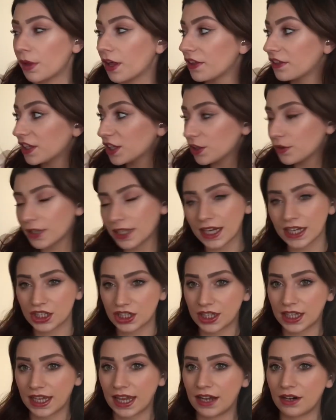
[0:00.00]
I think you can
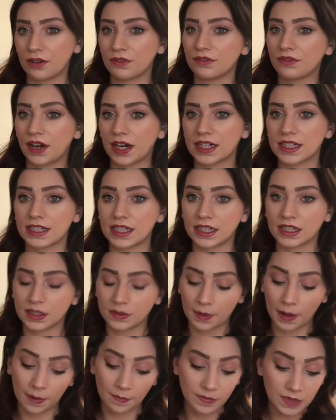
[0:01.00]
actually get it on Fire Stick as
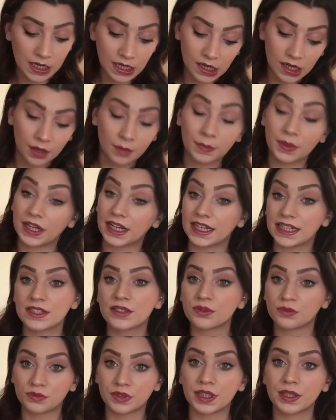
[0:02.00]
well. But it is
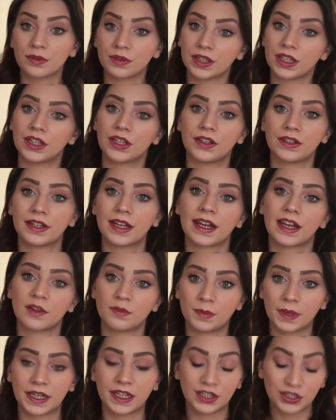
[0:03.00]
really, really good and I've
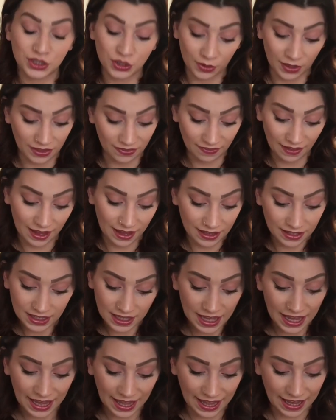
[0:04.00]
been enjoying that.
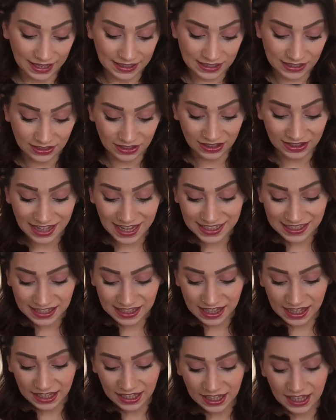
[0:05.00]
And the last
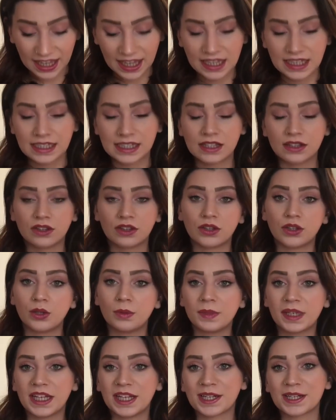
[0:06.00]
thing is the
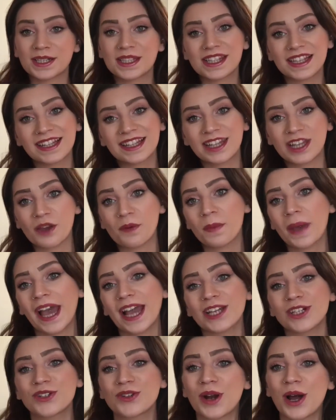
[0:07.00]
Lumineers
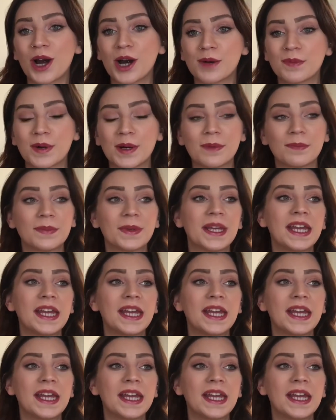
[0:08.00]
Cleopatra album.